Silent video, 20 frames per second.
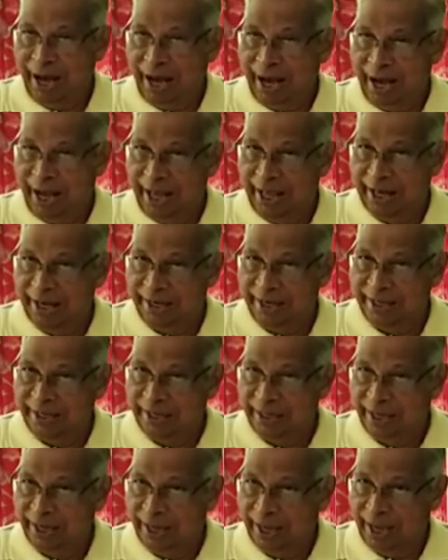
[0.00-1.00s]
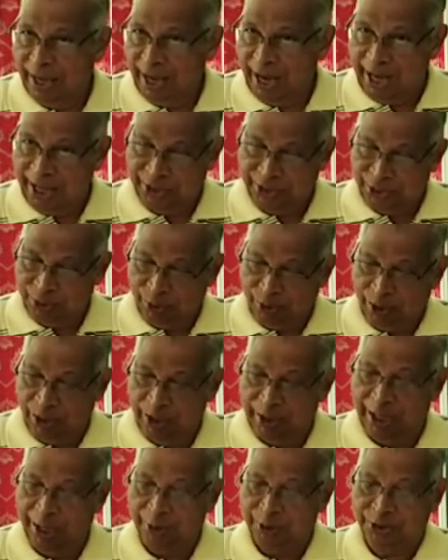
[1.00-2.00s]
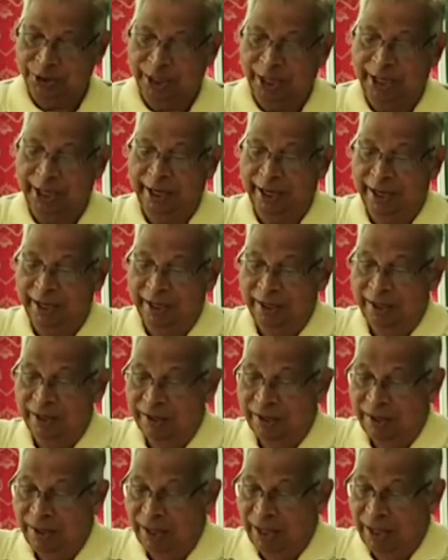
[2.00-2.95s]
And Aristotle we have studied,